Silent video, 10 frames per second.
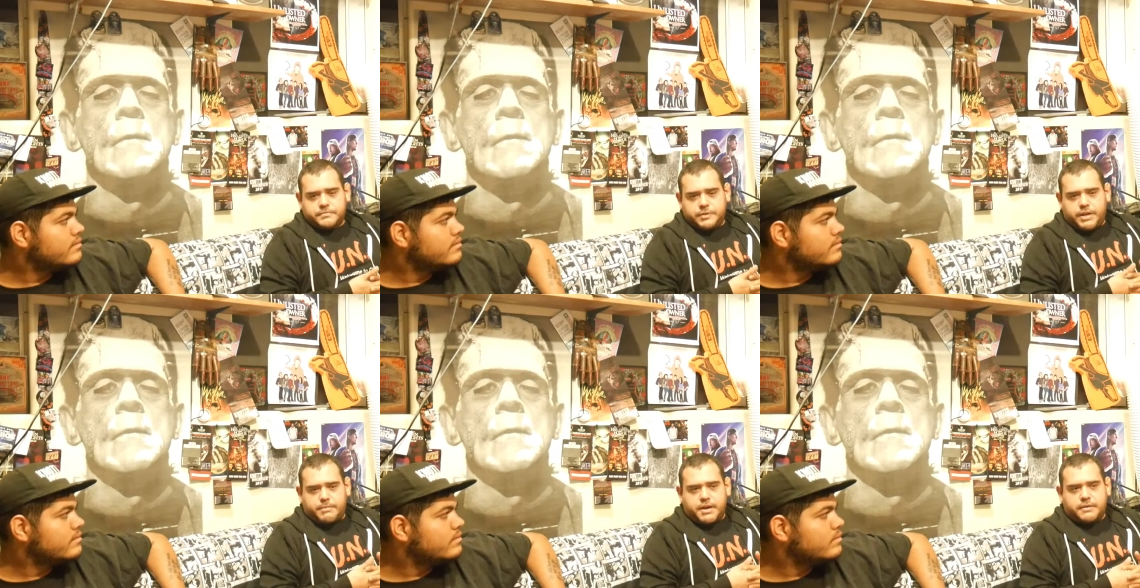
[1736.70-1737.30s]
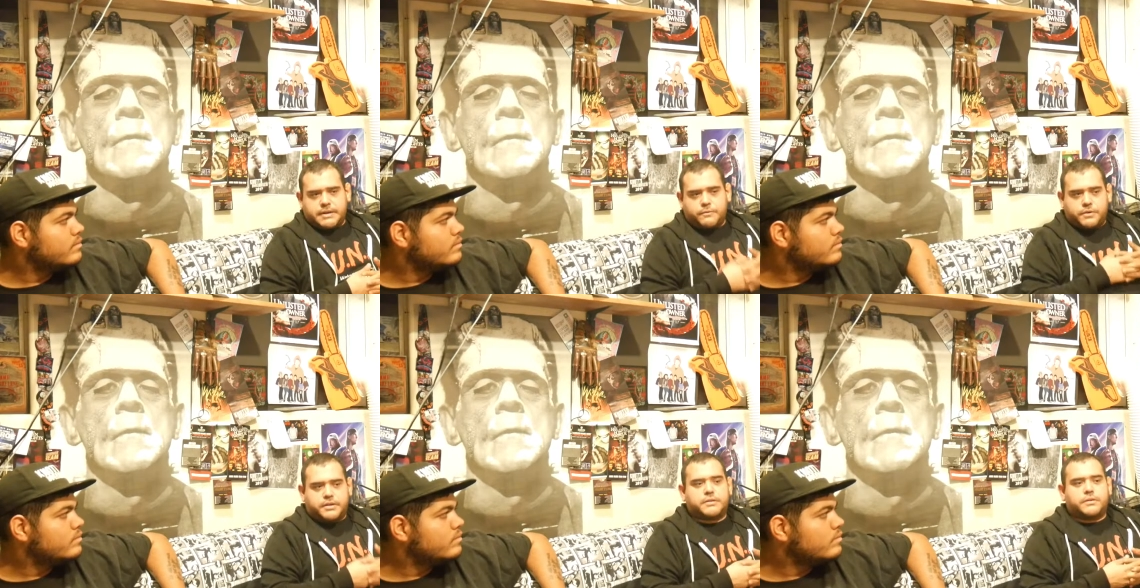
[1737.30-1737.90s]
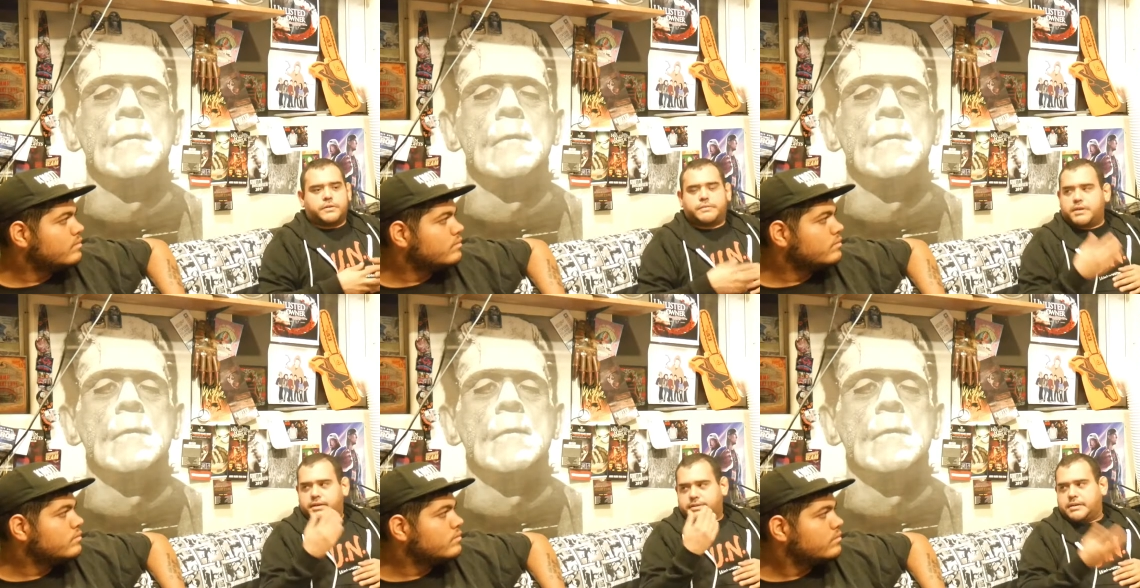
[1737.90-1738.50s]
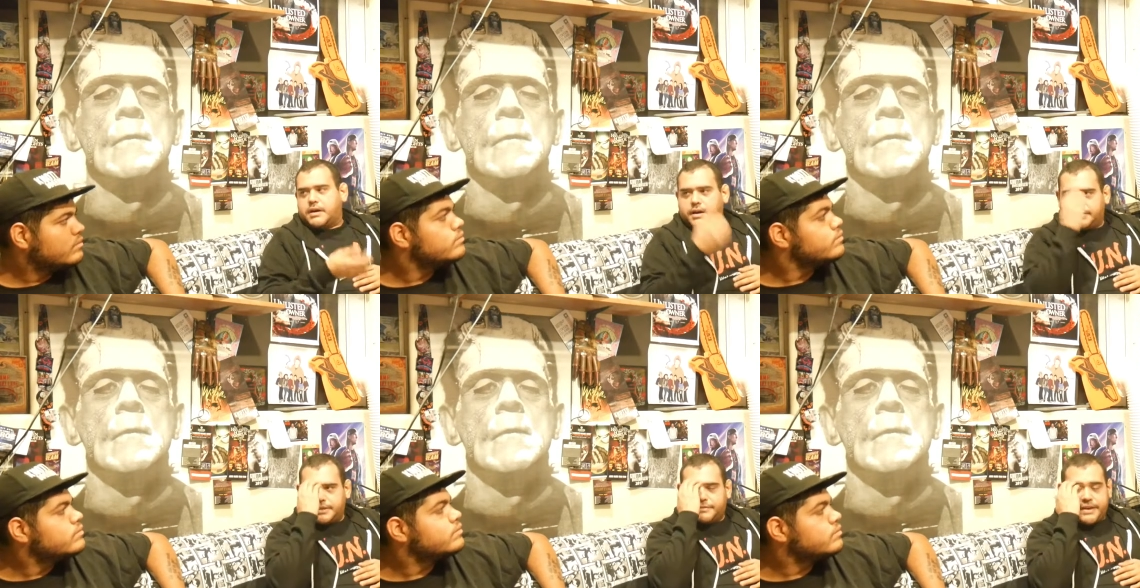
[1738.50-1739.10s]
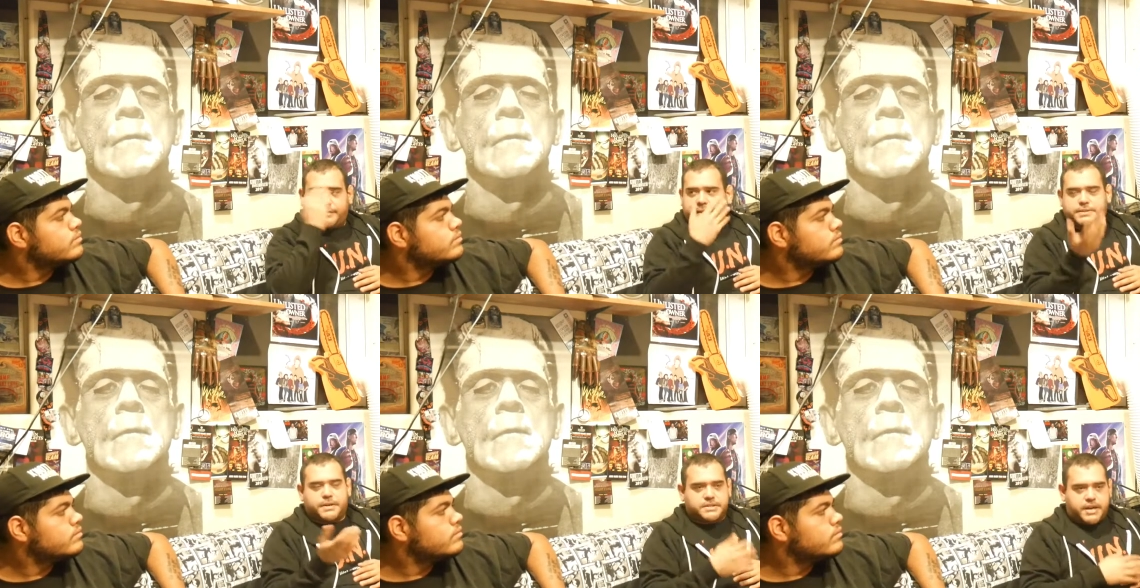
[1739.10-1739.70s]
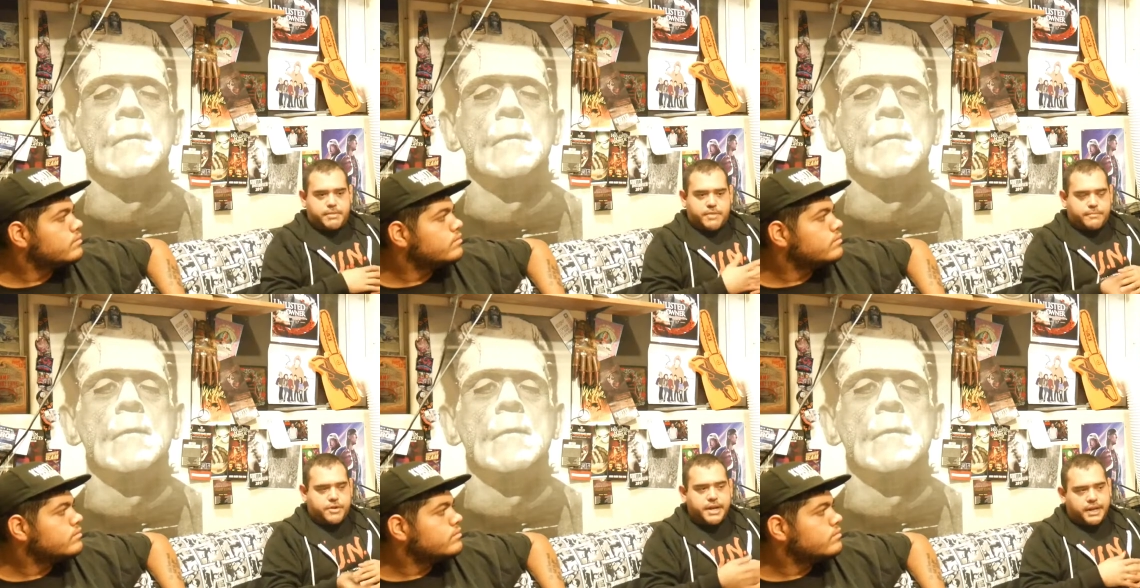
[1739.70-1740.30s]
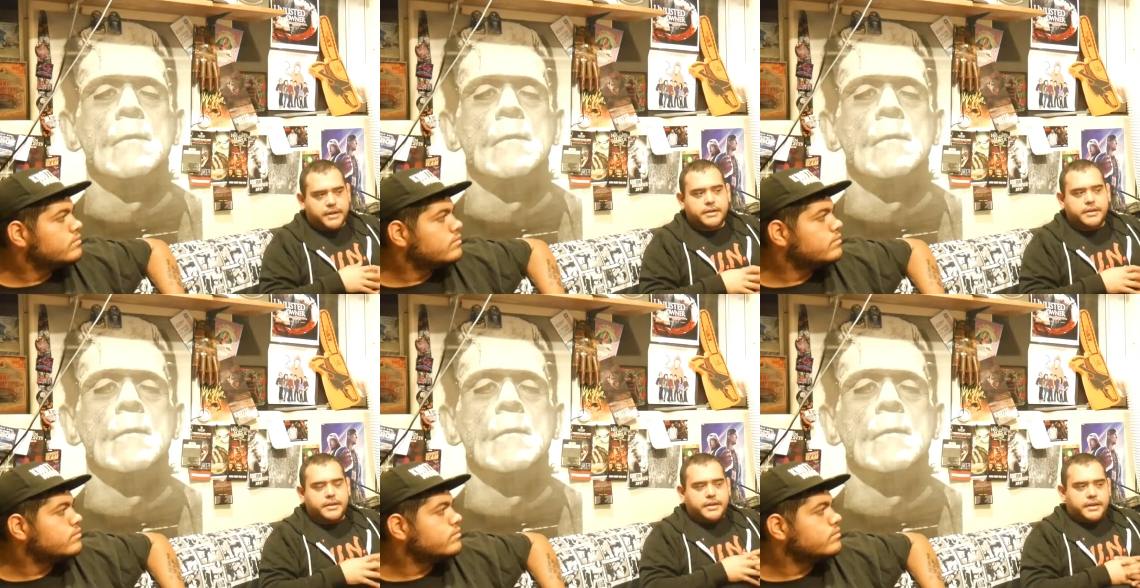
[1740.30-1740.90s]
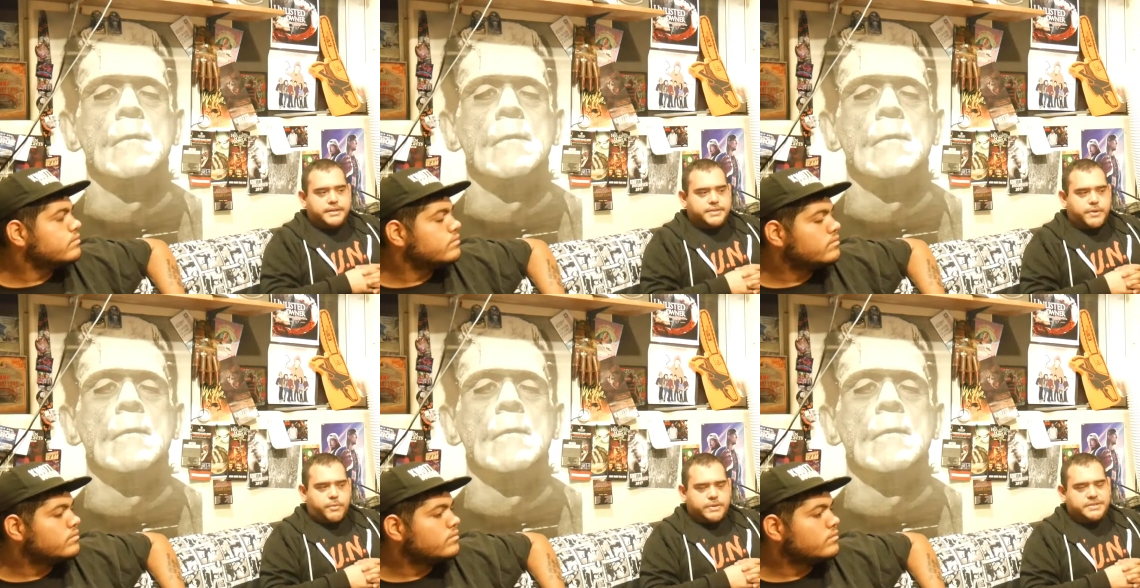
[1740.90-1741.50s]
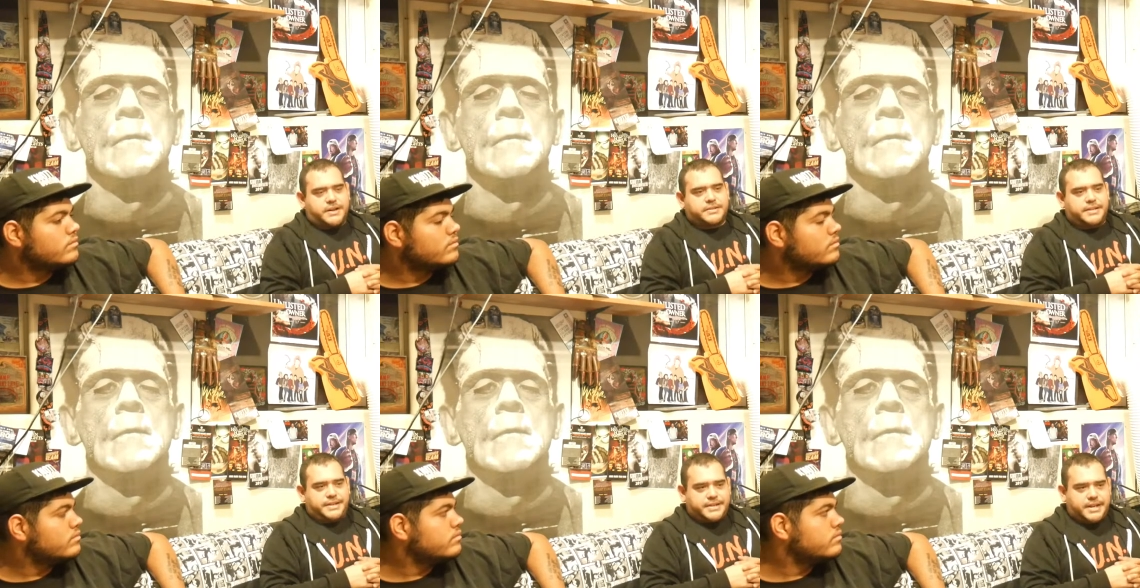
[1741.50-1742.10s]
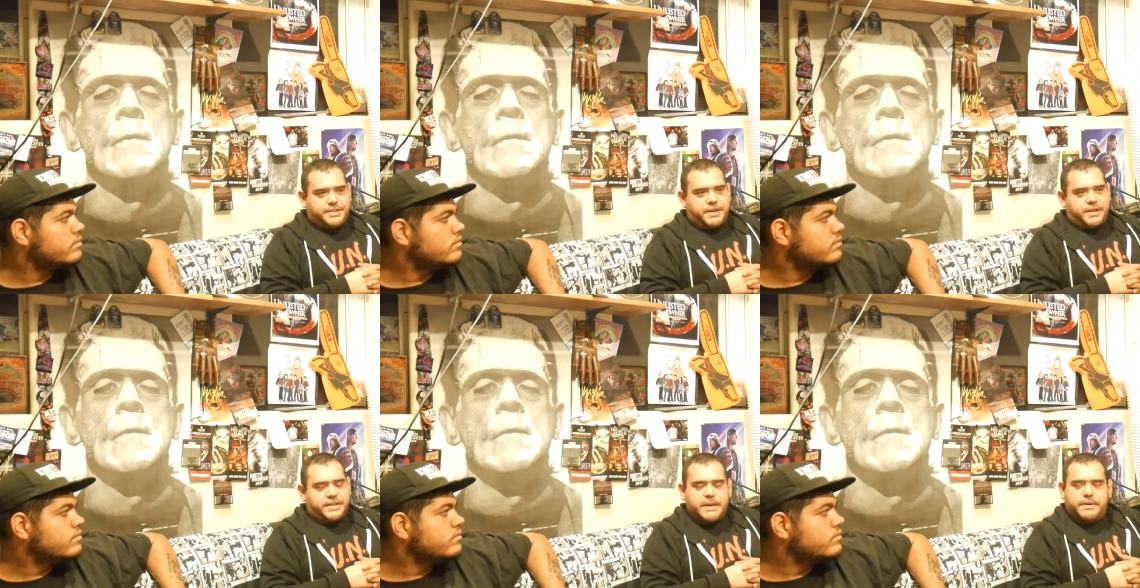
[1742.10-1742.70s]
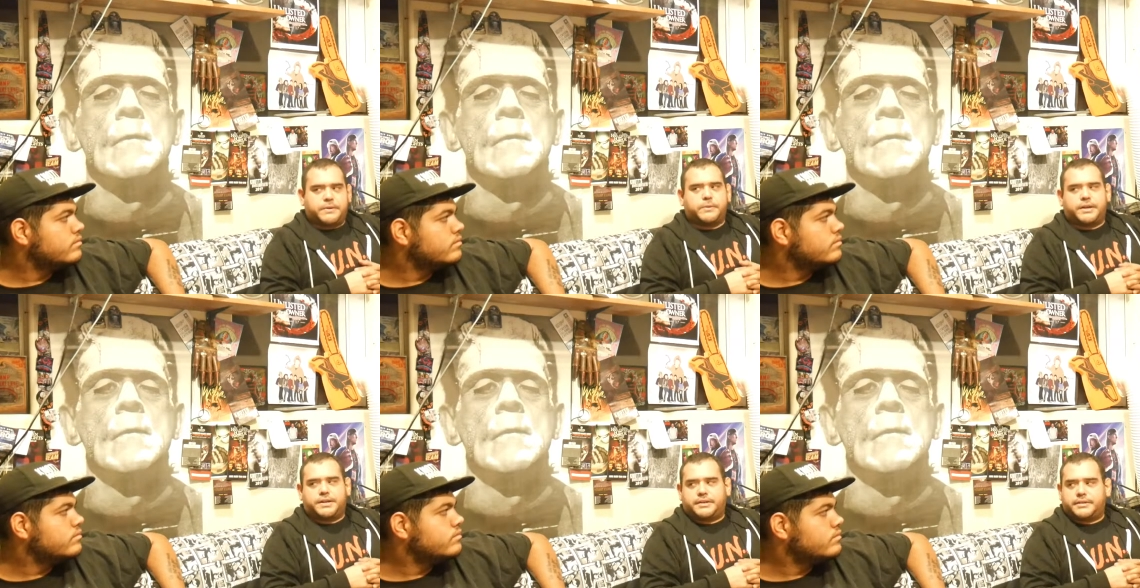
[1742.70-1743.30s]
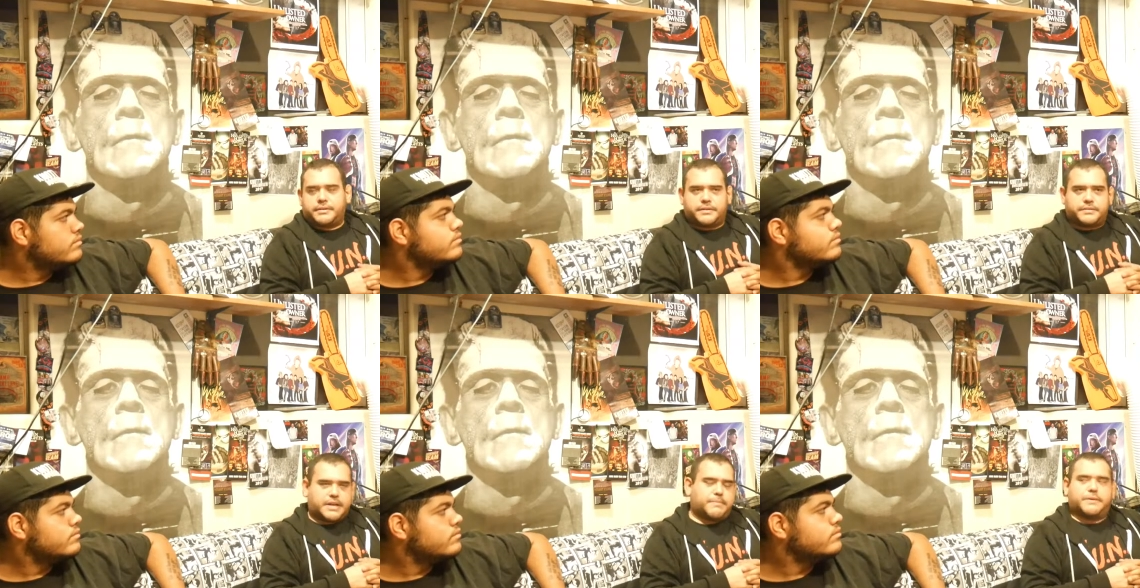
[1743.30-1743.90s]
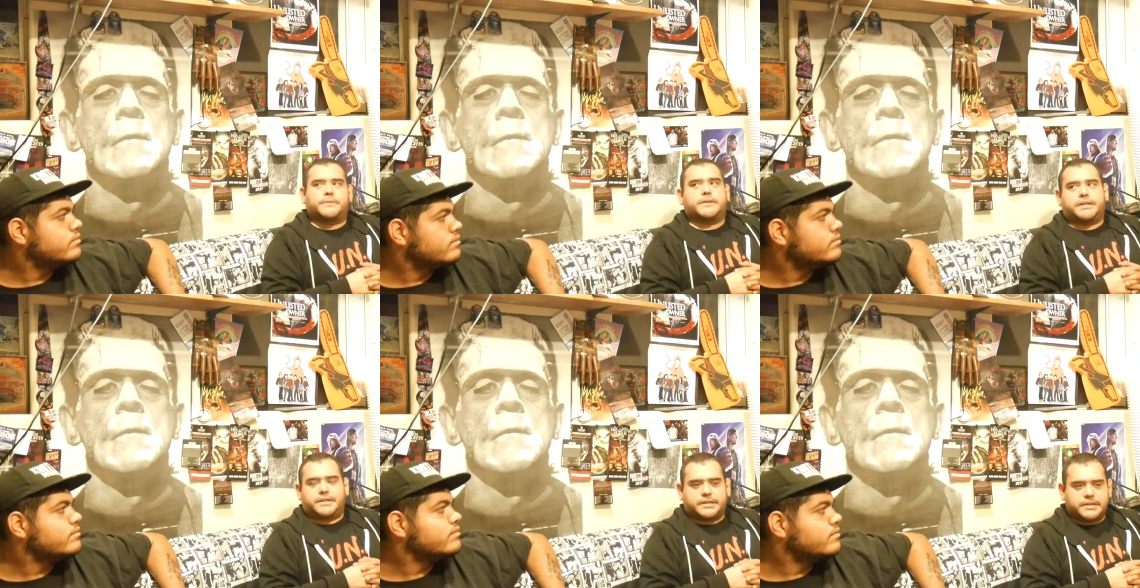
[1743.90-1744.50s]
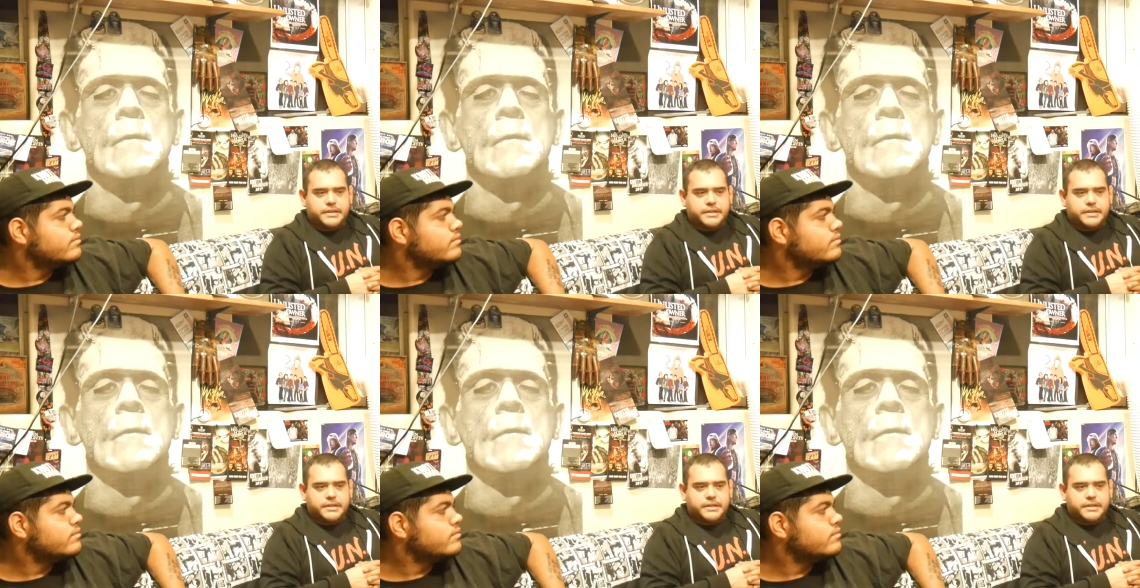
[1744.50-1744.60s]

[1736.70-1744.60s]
Speaker 1: when I'm not at work or if I'm not at home, if I have any spare time, I'm, I'm writing. Mm-hmm. And so I'm always kind of like kind of thinking like that'd be a cool idea or that'd be a cool idea,